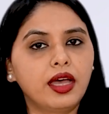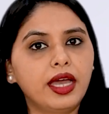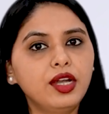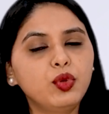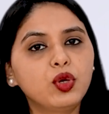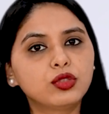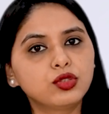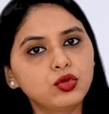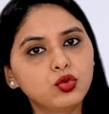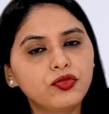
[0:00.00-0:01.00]
And we
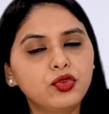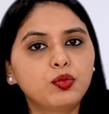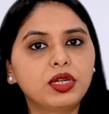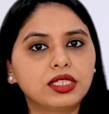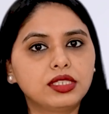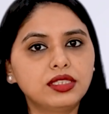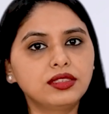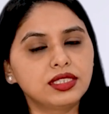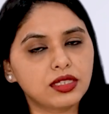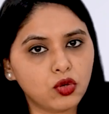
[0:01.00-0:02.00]
also do a few blood
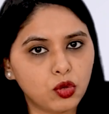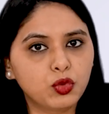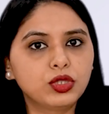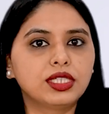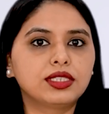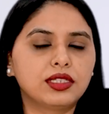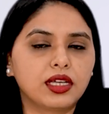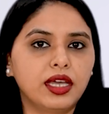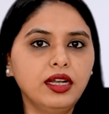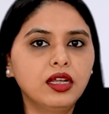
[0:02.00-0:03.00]
tests, these are hormone tests
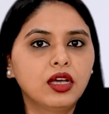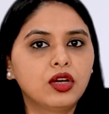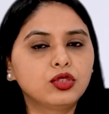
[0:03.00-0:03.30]
again,